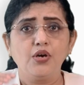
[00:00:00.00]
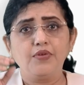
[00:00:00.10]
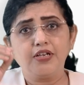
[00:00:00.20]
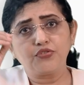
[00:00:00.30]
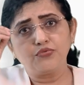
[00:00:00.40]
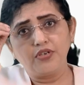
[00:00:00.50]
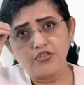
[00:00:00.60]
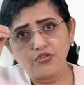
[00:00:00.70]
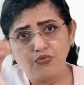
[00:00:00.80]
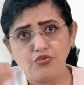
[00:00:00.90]
where
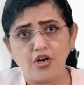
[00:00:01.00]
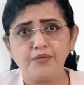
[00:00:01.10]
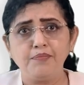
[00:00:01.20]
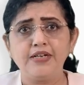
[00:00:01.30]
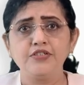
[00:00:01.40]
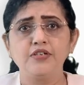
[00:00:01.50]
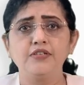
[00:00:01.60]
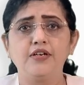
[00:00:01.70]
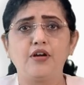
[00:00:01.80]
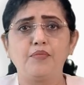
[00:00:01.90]
students do not mention
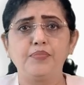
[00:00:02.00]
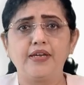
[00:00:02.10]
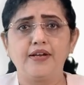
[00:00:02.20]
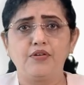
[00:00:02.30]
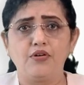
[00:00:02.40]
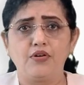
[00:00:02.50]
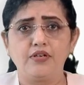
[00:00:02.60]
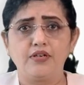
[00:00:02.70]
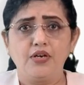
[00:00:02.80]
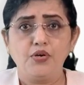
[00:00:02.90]
the topic at all,